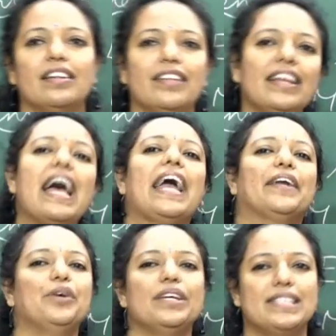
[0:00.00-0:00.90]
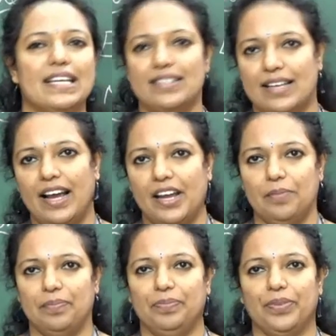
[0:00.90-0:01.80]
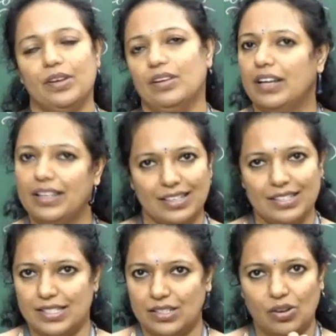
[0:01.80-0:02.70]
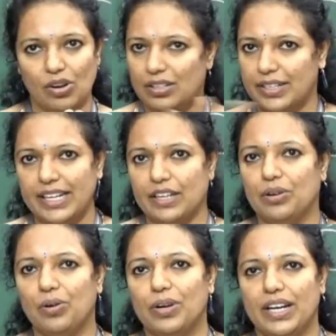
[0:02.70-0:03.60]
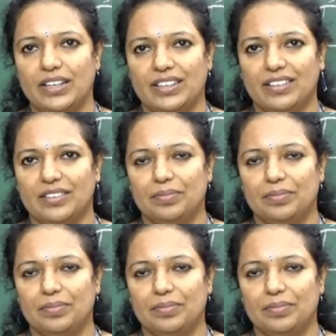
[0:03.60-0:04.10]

then accuracy is high. It is already coded,